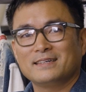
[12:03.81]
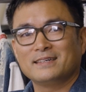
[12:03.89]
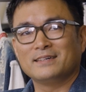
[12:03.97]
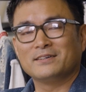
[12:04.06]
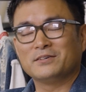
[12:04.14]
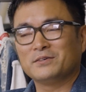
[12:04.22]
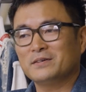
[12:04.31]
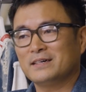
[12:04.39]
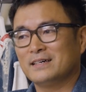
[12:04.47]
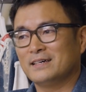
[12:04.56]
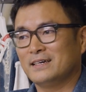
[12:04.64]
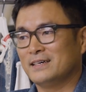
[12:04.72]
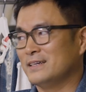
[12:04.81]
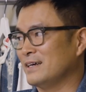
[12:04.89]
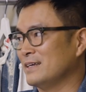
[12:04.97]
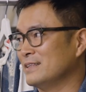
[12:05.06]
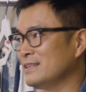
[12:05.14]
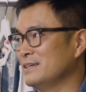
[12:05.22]
you know,
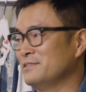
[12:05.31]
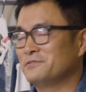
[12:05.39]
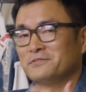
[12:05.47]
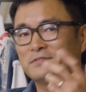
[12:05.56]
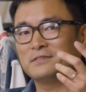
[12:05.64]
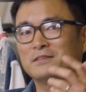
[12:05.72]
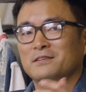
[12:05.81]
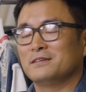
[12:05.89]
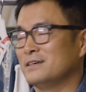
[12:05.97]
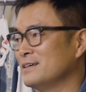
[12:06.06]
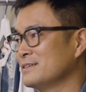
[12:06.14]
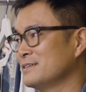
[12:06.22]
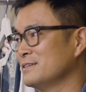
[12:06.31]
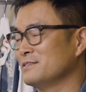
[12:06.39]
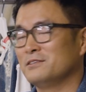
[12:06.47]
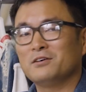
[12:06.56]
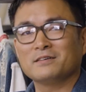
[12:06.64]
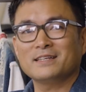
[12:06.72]
and live a good
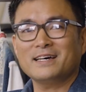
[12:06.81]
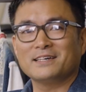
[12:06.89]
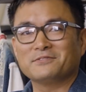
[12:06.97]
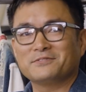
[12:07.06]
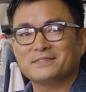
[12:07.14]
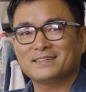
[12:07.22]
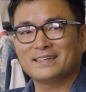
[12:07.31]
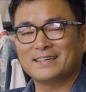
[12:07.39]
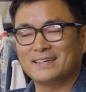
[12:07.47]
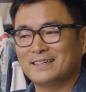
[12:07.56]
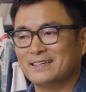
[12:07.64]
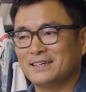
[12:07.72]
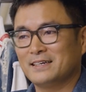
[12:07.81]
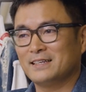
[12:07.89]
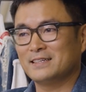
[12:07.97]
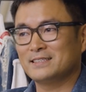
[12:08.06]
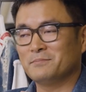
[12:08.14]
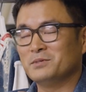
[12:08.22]
long life, and
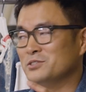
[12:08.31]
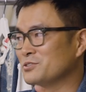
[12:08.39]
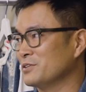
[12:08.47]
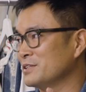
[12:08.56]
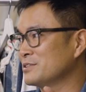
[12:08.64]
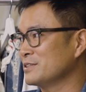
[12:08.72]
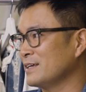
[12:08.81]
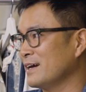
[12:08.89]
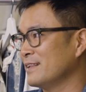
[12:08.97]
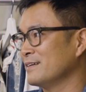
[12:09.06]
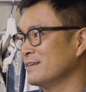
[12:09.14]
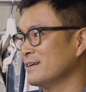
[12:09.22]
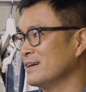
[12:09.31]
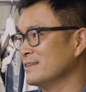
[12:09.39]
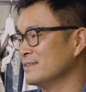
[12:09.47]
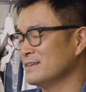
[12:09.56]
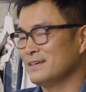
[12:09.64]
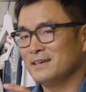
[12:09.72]
let them enjoy together
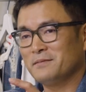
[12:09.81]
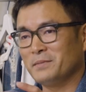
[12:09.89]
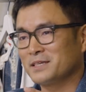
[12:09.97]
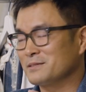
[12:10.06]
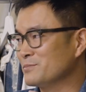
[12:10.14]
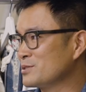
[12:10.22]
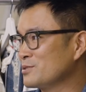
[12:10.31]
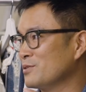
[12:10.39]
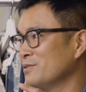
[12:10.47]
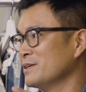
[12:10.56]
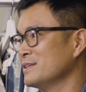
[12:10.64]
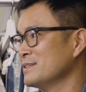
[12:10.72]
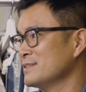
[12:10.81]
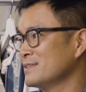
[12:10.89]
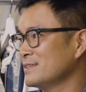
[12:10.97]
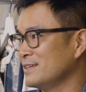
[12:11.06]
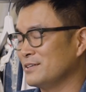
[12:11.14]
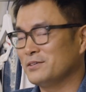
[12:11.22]
and make some
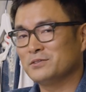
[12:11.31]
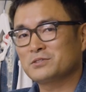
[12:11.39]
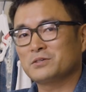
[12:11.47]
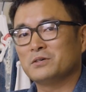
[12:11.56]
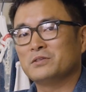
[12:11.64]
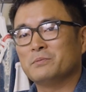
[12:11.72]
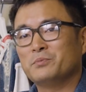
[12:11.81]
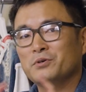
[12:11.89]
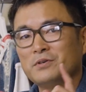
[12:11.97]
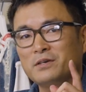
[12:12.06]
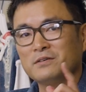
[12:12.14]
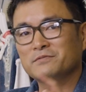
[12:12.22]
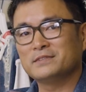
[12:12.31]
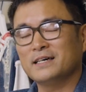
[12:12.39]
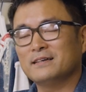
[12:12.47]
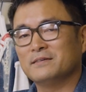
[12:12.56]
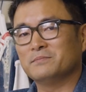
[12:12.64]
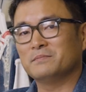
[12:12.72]
stories, you know. So the beauty of
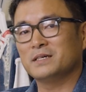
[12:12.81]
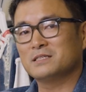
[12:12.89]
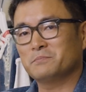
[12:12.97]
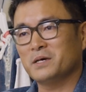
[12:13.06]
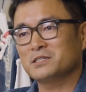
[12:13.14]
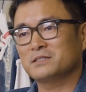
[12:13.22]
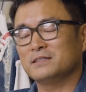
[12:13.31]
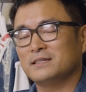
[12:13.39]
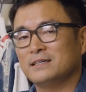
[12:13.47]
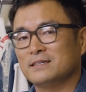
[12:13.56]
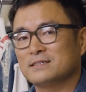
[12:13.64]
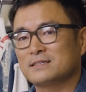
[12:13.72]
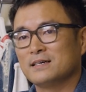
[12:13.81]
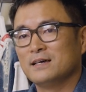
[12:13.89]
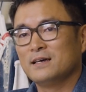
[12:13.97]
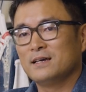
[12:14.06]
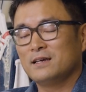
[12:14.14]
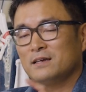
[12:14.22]
denim especially is,
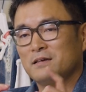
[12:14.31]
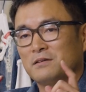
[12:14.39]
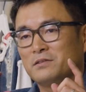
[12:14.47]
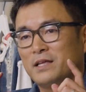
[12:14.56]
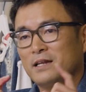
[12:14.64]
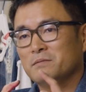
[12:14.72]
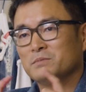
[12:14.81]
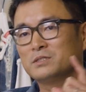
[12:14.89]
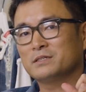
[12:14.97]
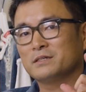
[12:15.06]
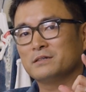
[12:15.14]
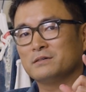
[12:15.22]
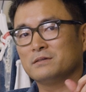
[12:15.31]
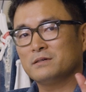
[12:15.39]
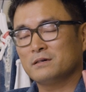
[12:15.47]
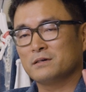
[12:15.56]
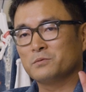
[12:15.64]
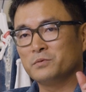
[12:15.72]
you know, denim material
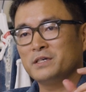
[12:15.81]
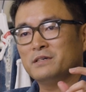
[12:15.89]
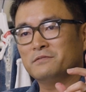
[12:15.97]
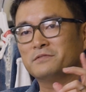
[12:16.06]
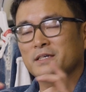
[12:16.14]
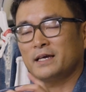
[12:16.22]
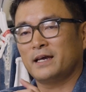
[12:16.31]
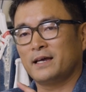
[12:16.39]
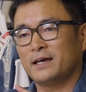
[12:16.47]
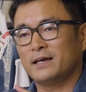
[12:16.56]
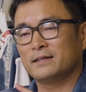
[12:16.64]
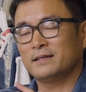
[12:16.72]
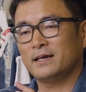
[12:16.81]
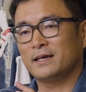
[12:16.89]
are weaved and